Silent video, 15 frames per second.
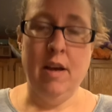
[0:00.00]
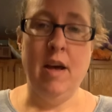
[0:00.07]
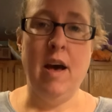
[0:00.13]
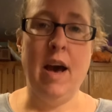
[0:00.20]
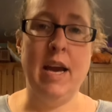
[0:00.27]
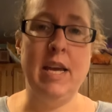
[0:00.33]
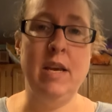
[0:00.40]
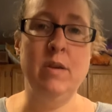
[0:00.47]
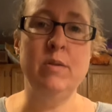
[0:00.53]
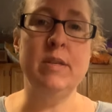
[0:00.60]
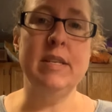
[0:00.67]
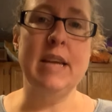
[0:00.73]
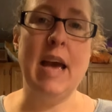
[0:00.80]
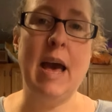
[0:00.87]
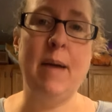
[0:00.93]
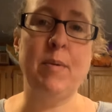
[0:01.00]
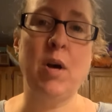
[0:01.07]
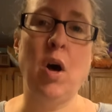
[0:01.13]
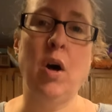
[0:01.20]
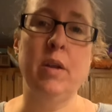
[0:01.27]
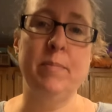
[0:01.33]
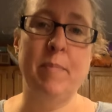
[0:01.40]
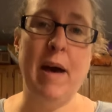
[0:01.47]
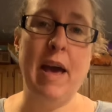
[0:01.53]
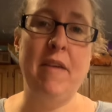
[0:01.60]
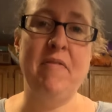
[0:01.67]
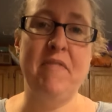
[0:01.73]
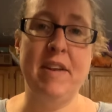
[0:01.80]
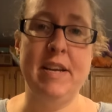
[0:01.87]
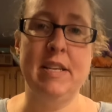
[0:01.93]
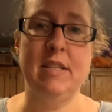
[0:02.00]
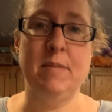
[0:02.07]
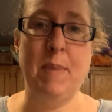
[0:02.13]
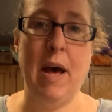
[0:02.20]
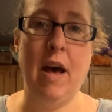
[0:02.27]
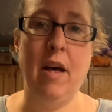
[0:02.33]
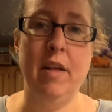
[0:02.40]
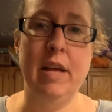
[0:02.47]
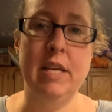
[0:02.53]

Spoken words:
I use an app called MyFitnessPal.